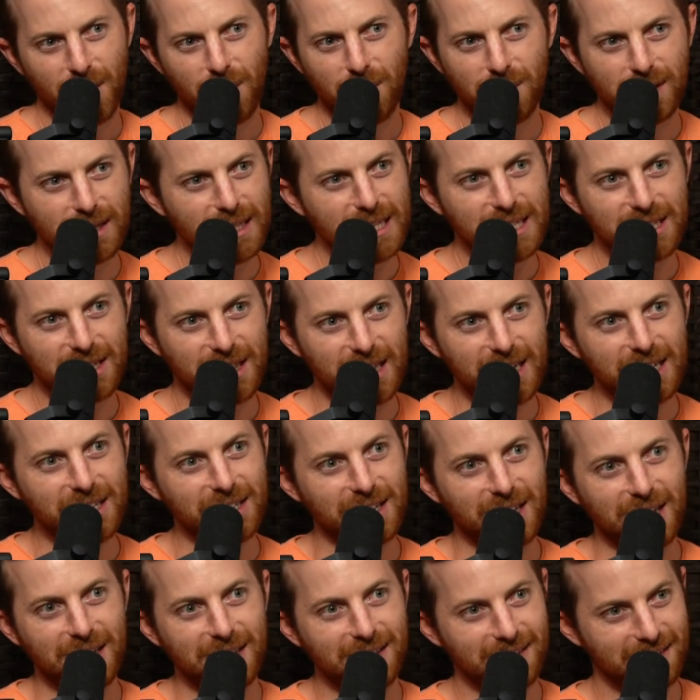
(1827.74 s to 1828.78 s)
Or at least
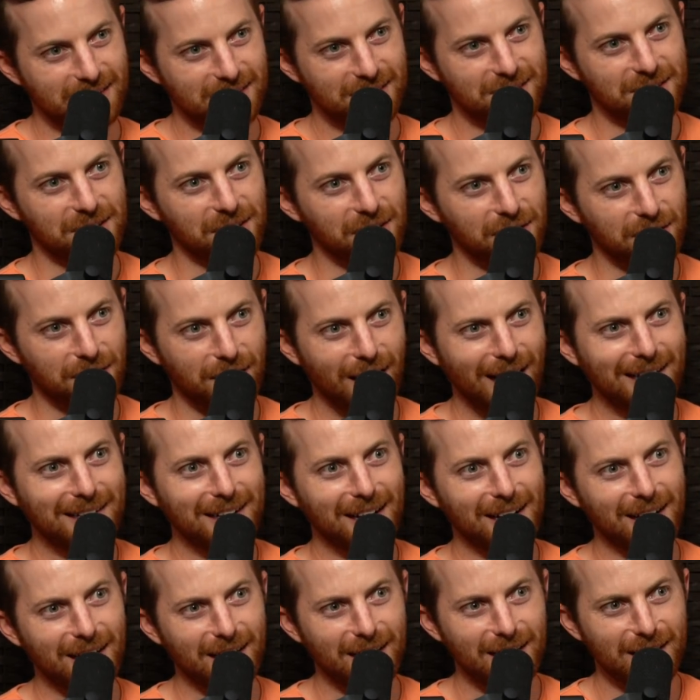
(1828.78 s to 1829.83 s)
things that steal your
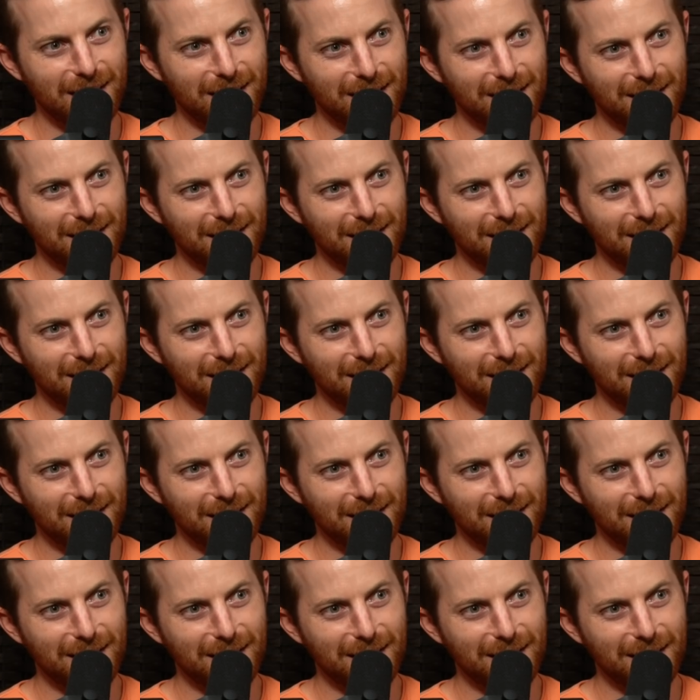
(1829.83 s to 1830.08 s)
identity.